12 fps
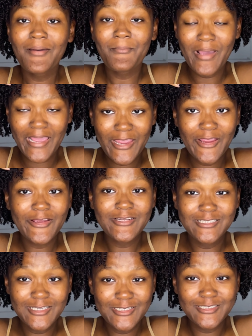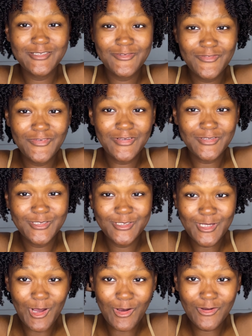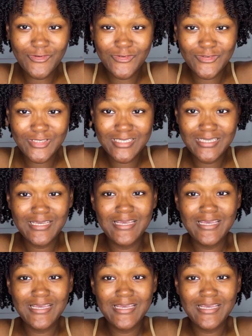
my hair does feel soft.